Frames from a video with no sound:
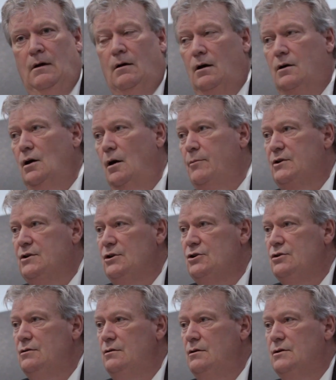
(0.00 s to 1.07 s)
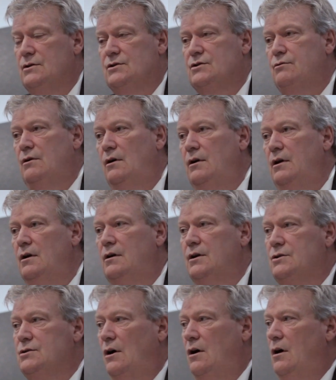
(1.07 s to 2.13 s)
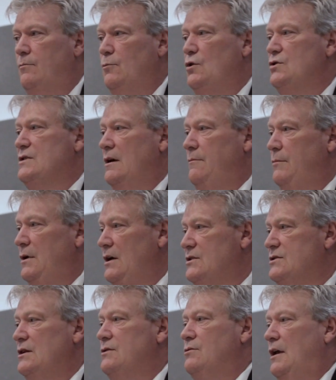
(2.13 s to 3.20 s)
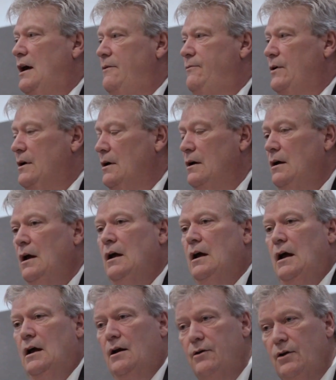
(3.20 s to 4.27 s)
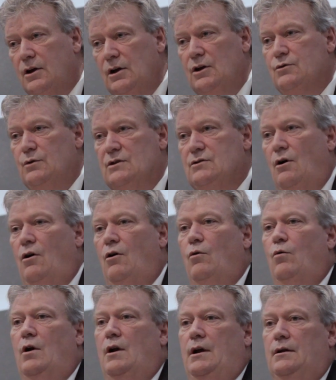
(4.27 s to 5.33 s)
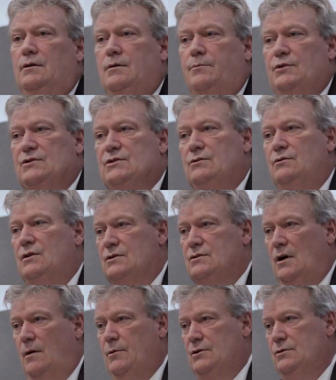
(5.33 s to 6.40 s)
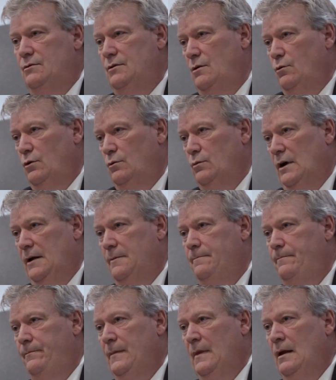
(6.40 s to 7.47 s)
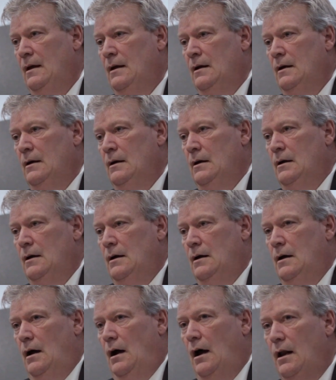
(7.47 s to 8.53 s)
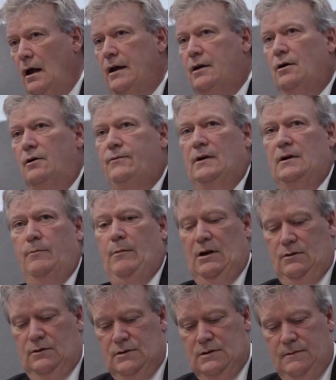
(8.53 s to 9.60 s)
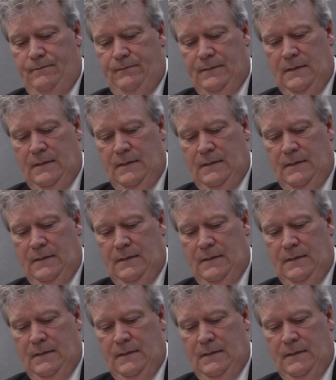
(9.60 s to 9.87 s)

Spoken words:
Our competition is Australia, Qatar, Mozambique, Central Africa, and other countries all wanting to pursue this opportunity worldwide. I like our fundamentals.